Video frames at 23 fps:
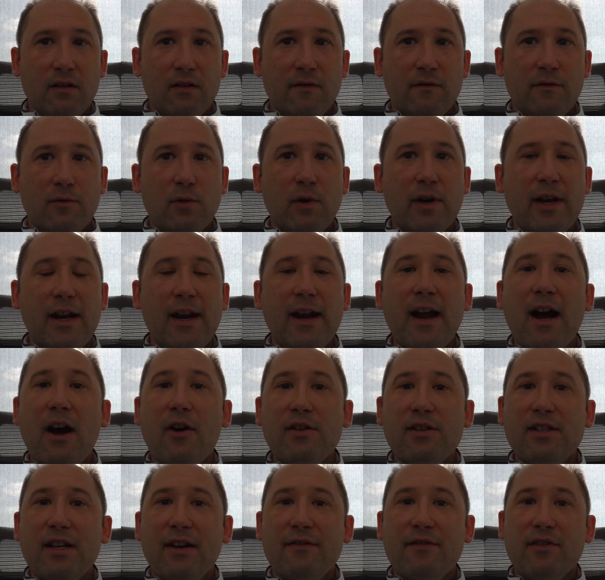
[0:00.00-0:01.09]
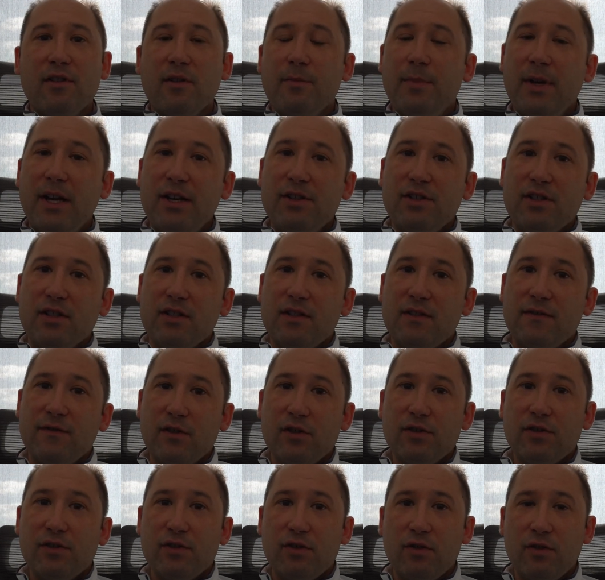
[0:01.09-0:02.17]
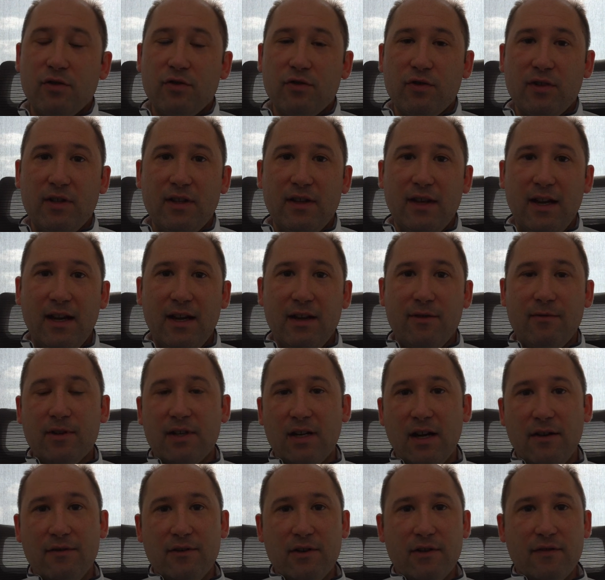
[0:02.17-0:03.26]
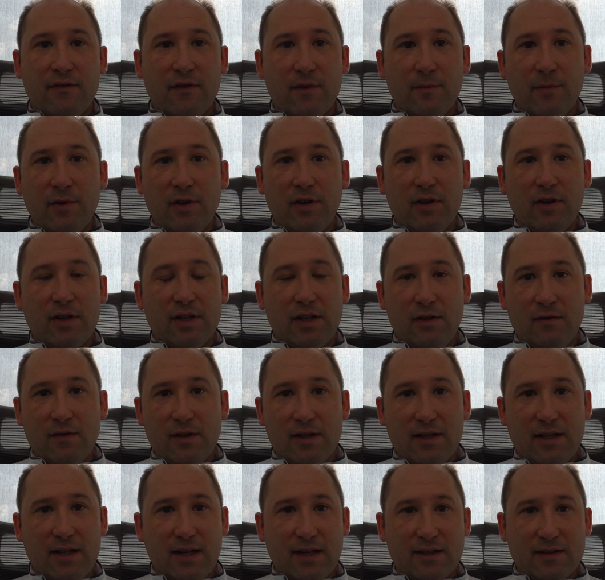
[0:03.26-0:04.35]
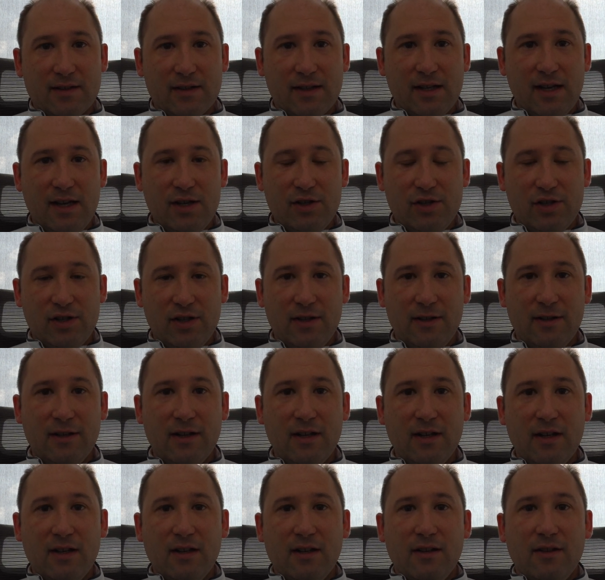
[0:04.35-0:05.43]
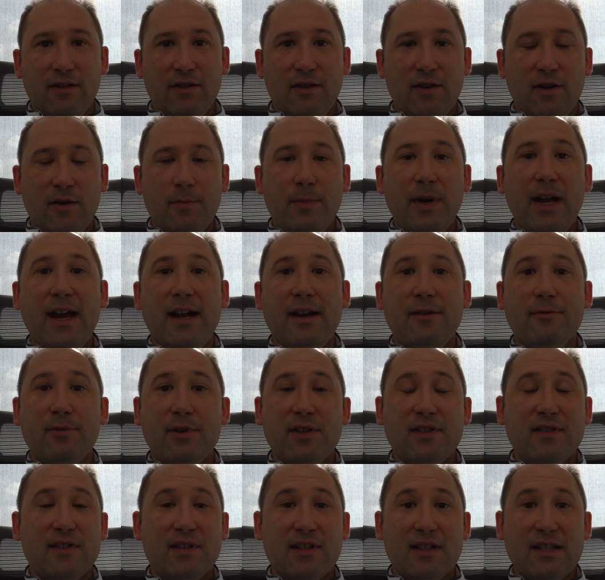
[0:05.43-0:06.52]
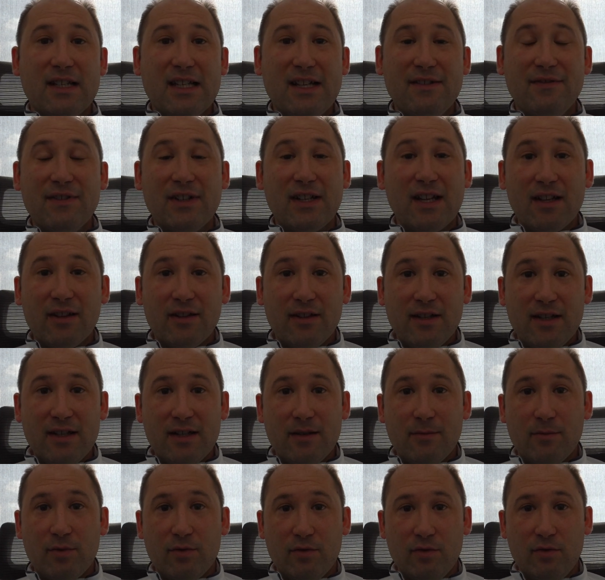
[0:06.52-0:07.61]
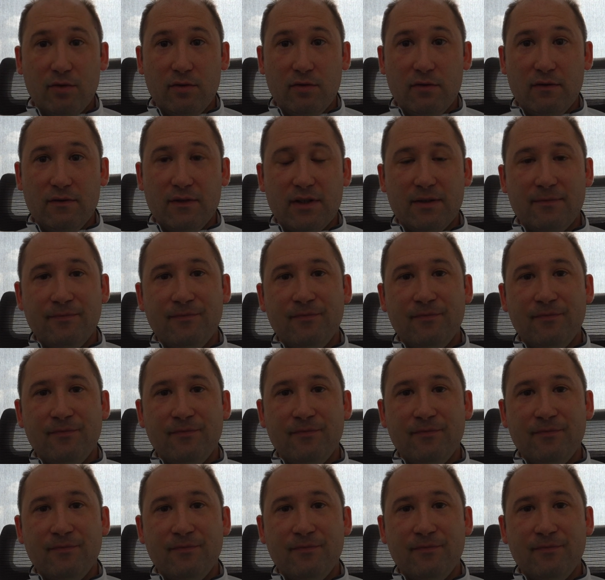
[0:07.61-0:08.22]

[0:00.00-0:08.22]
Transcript: 48 hours after the patient's first surgery, they had recovered from their acute intoxication. Their pain was significantly improved.